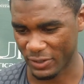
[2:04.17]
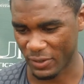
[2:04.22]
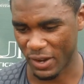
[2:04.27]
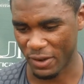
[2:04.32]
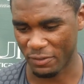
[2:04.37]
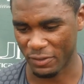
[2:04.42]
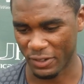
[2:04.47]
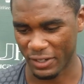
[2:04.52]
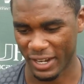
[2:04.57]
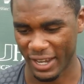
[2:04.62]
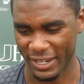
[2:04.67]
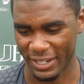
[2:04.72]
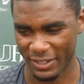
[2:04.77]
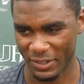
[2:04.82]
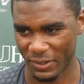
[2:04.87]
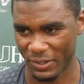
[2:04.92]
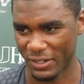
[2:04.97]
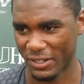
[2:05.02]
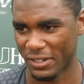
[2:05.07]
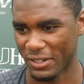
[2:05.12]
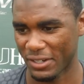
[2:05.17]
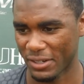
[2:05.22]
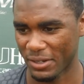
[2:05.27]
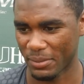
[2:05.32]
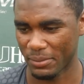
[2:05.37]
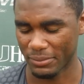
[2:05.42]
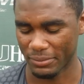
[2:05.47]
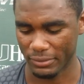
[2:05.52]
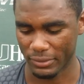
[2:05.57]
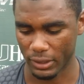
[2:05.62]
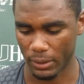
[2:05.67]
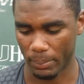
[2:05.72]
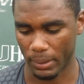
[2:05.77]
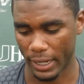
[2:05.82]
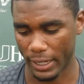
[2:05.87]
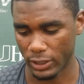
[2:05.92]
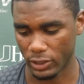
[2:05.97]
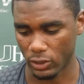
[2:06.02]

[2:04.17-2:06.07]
so I feel like he knew the, um, play.